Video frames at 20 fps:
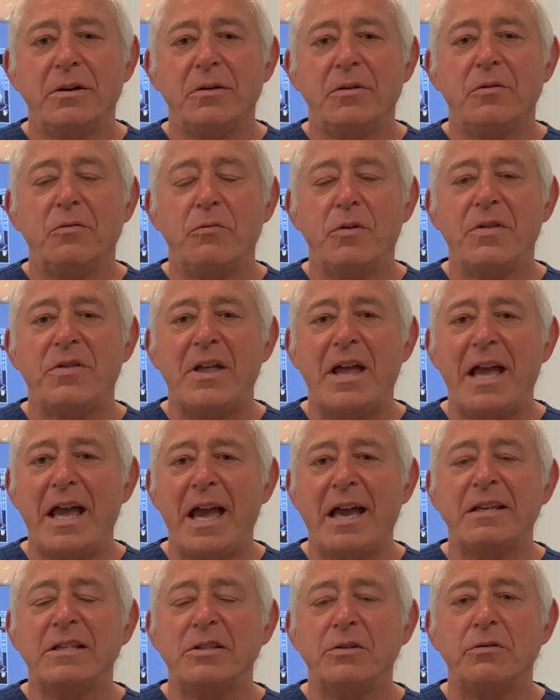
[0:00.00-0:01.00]
with
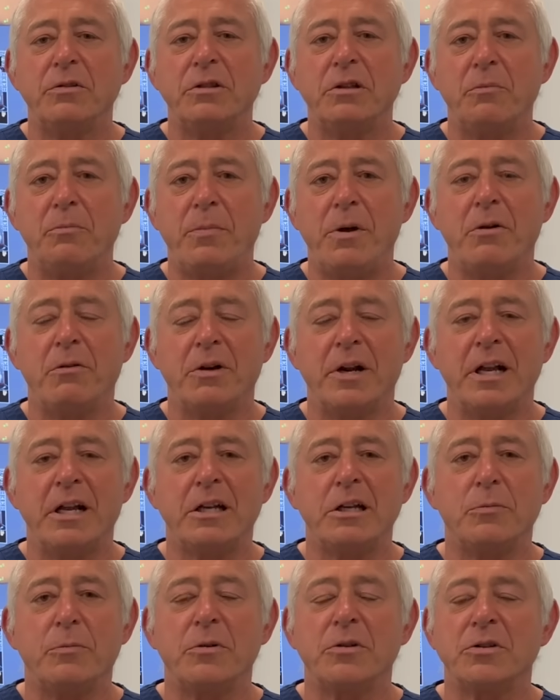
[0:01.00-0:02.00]
excellent ability
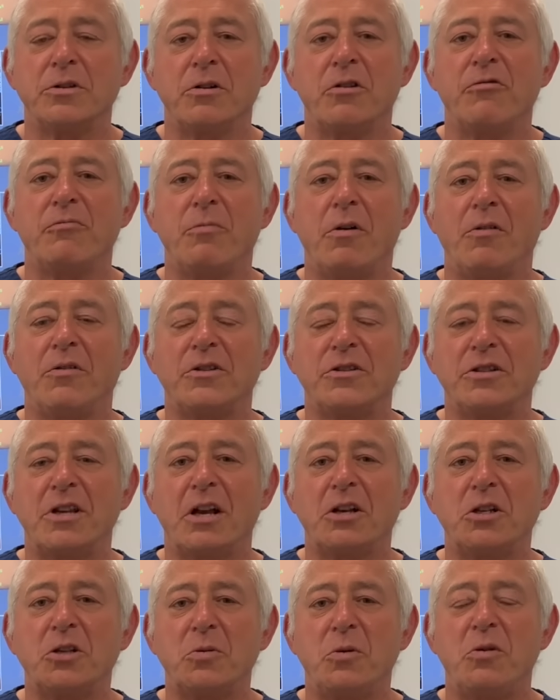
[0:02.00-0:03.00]
to preserve both
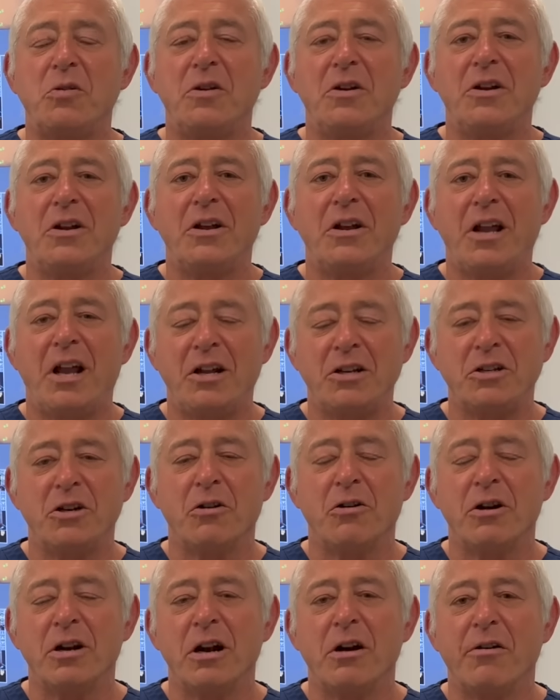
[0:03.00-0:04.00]
sexual and
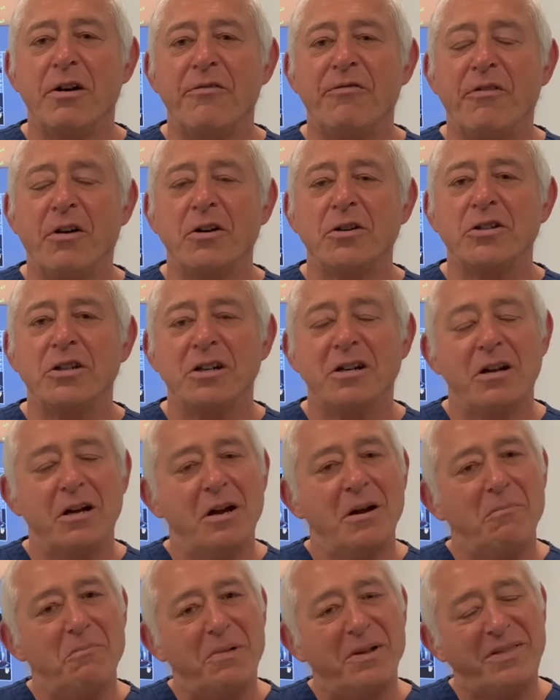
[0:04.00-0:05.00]
urinary function.
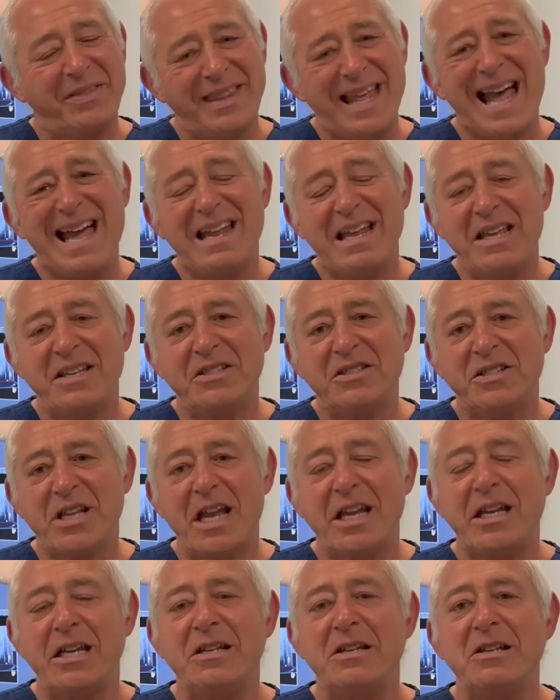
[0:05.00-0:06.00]
But that has
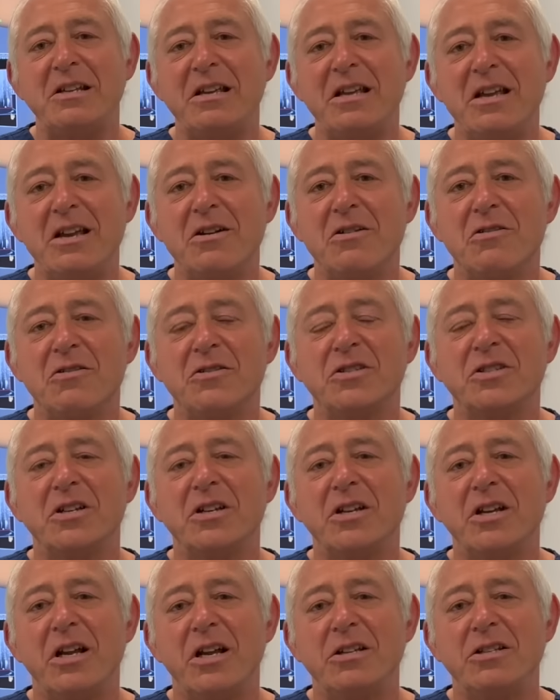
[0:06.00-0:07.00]
taken years
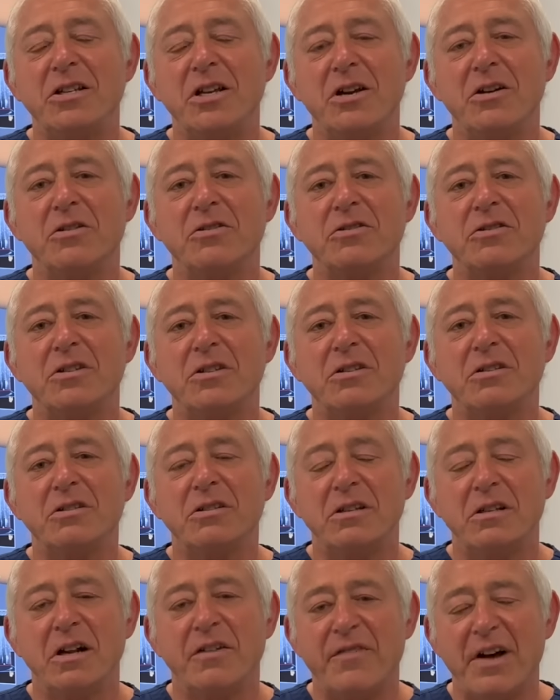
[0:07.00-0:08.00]
and years
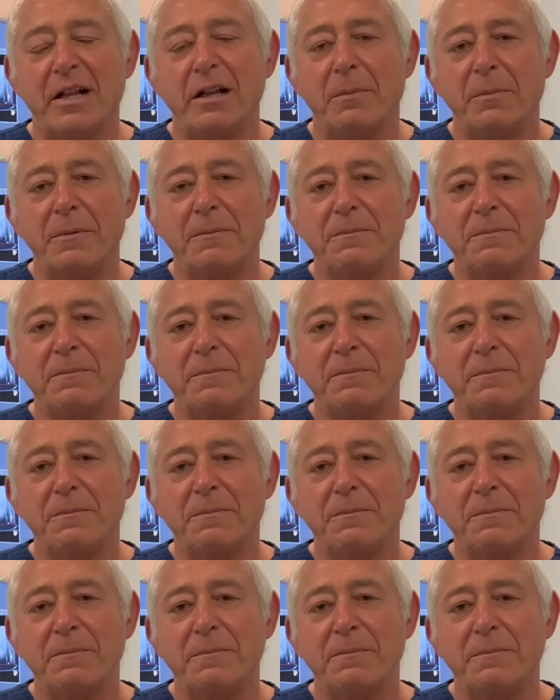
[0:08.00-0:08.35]
to develop.